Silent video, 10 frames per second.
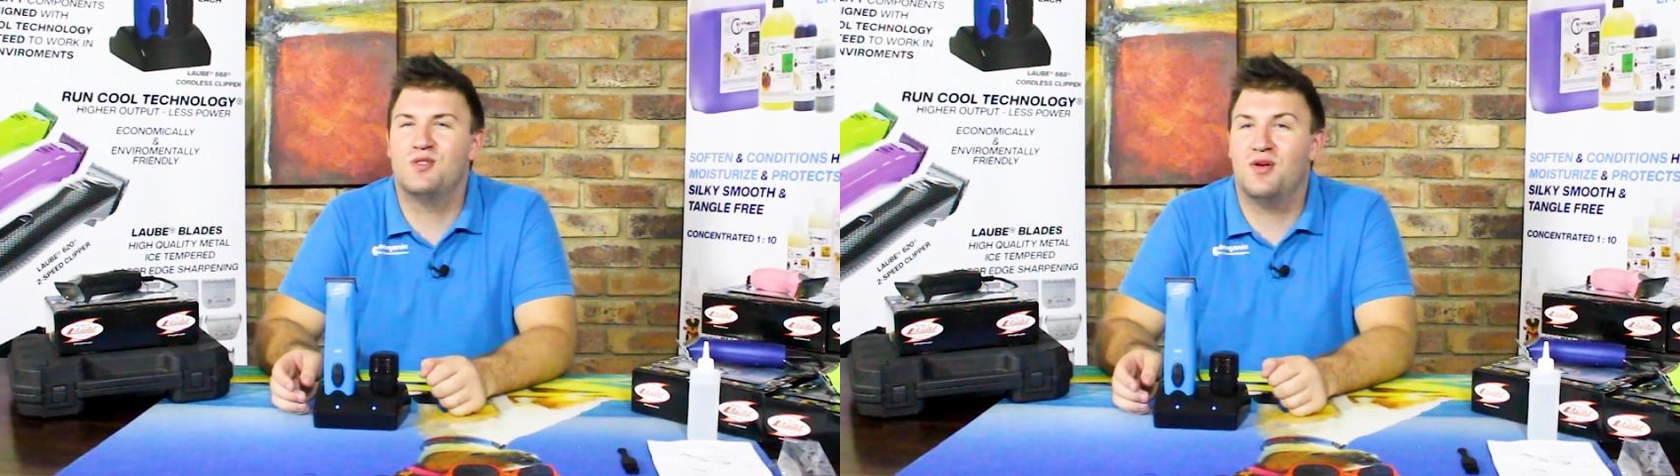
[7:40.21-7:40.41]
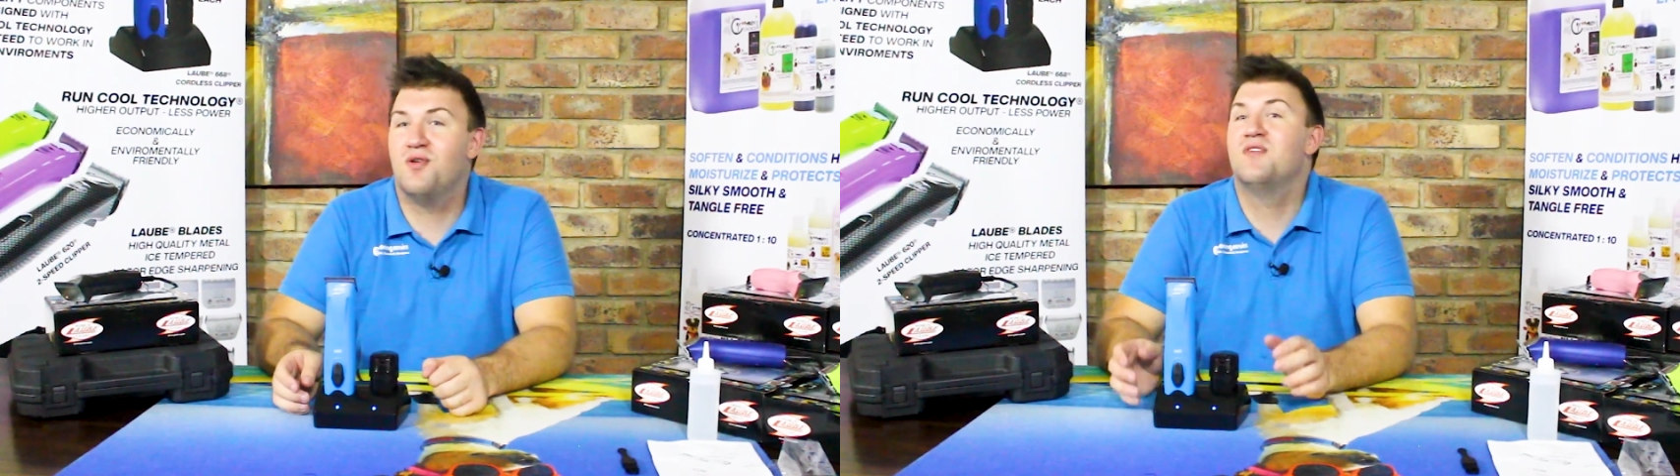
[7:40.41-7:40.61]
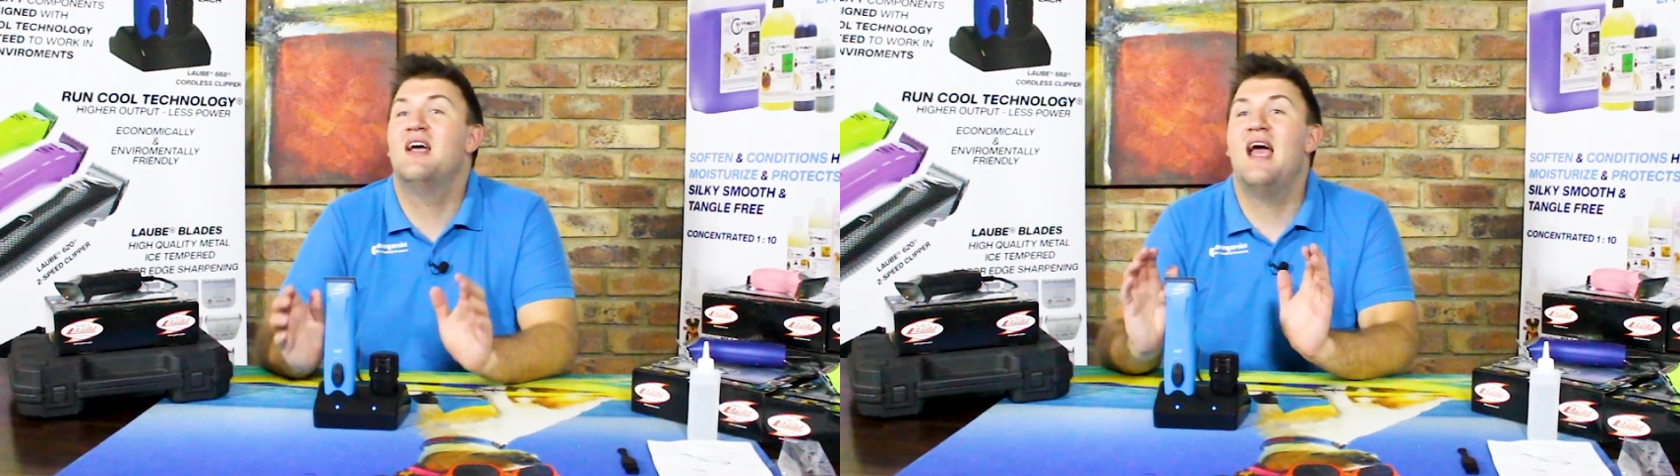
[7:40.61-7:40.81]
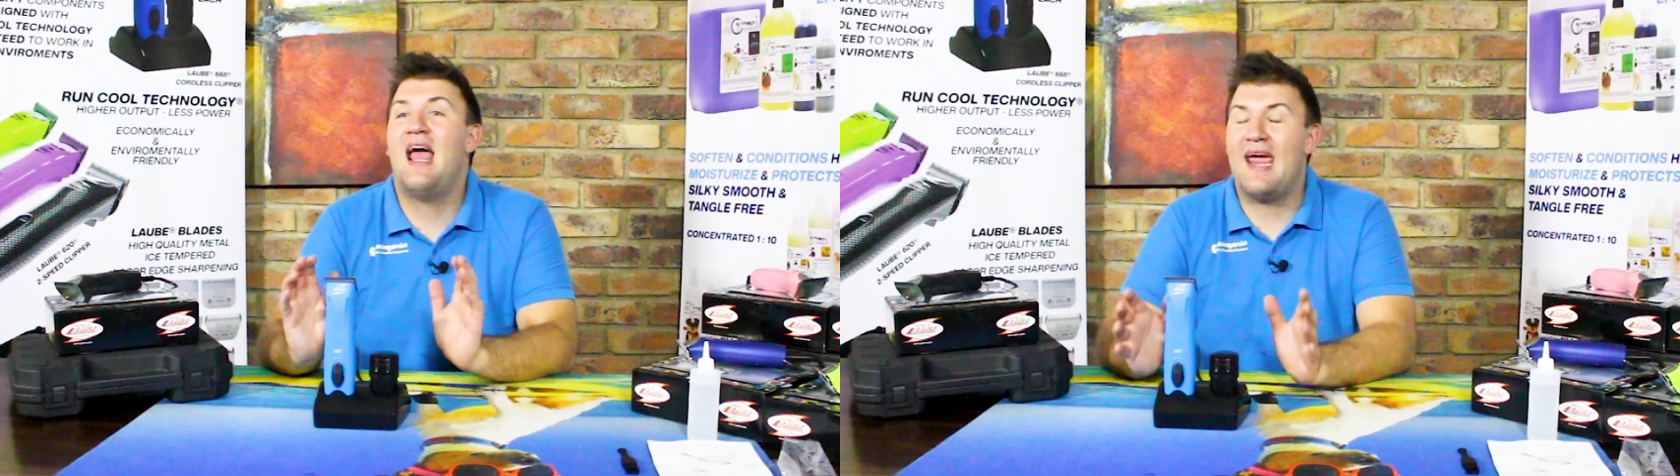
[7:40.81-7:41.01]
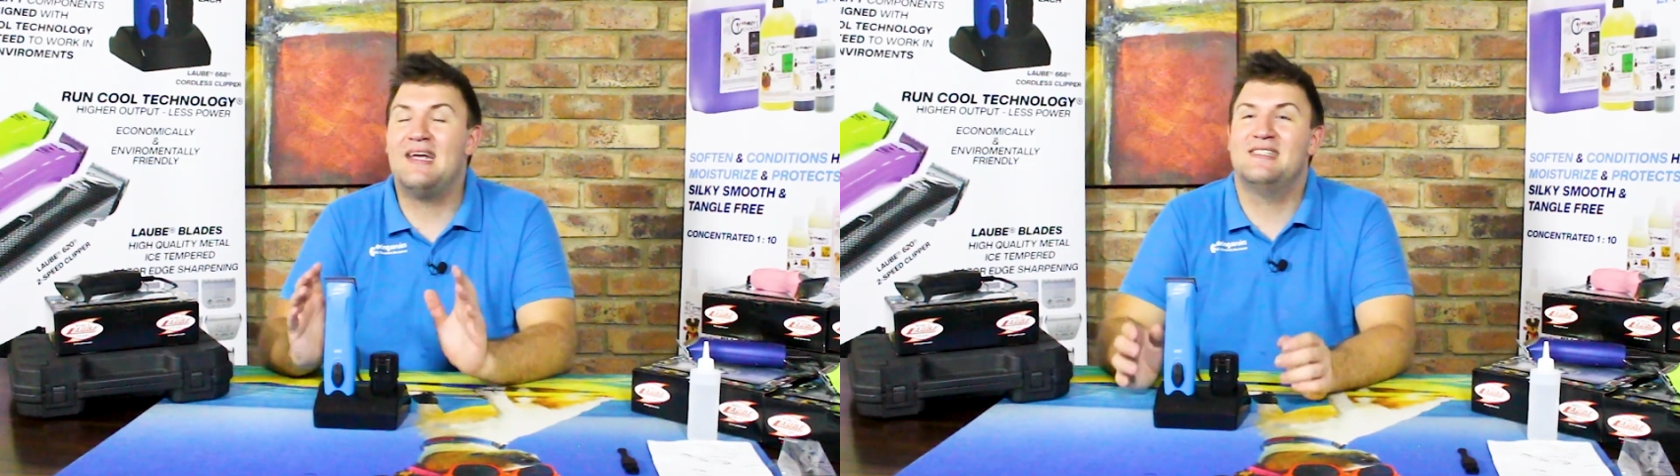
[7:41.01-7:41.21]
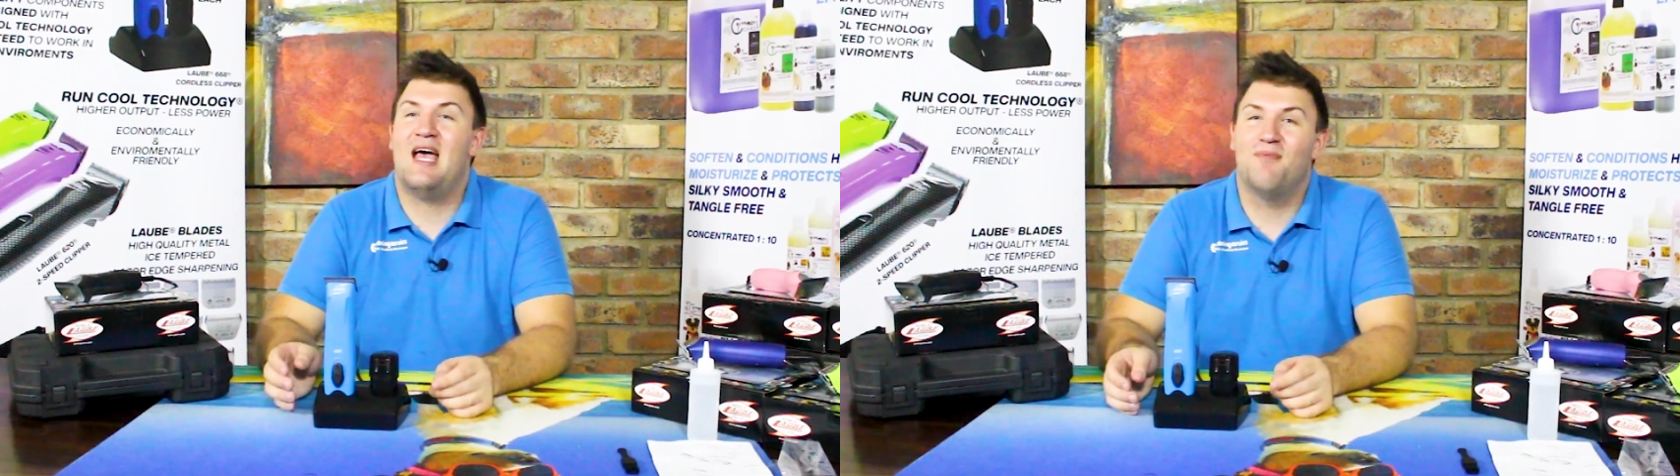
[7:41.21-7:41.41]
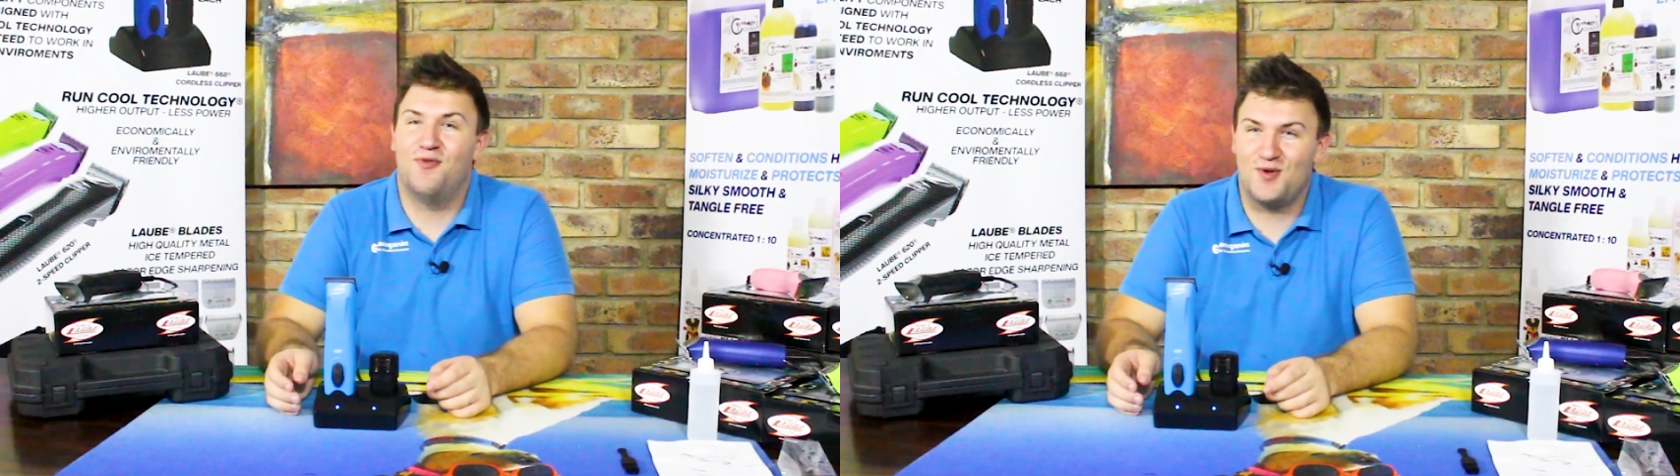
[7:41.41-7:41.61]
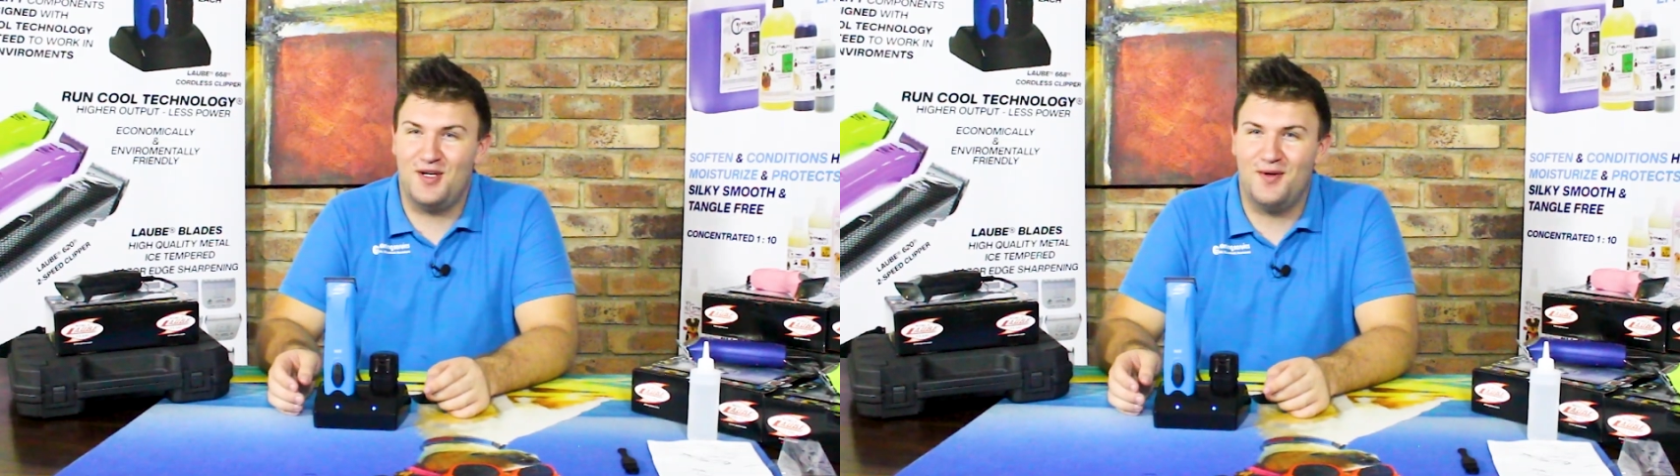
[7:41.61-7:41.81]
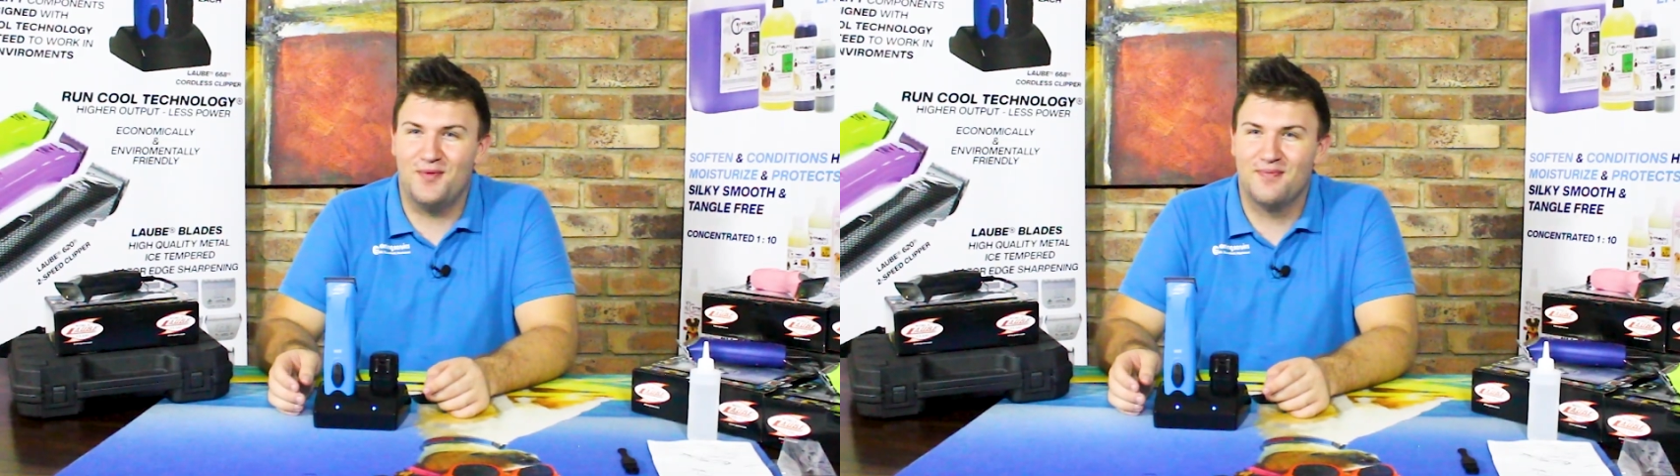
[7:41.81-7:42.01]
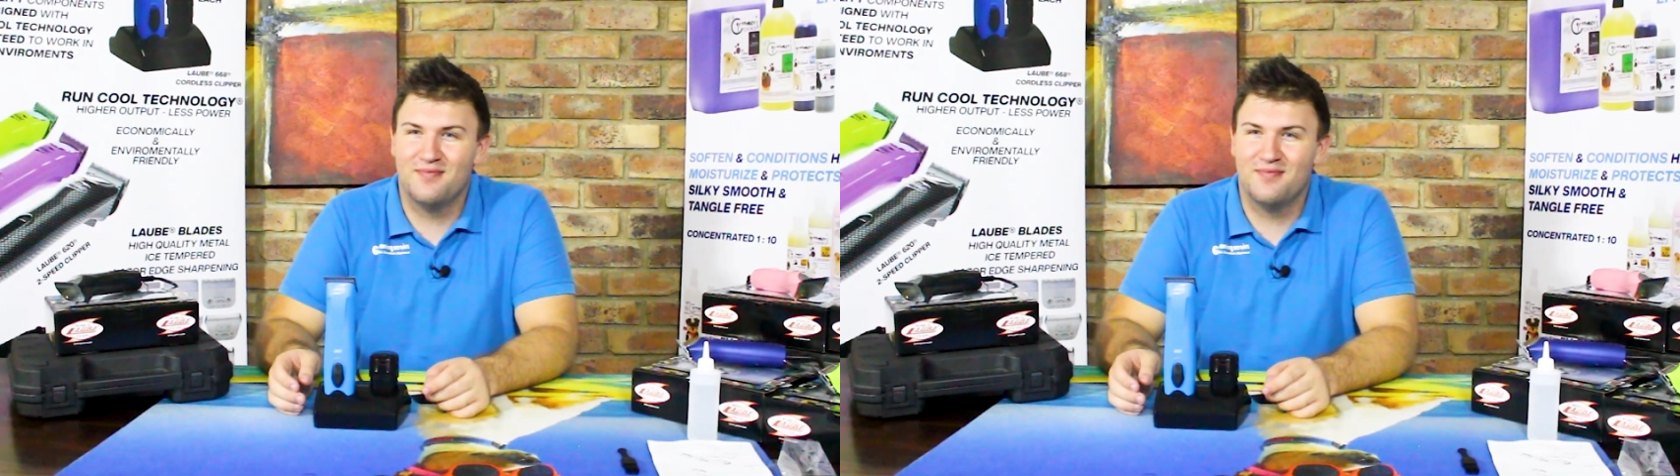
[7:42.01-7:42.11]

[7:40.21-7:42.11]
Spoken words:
resolved ASAP for you.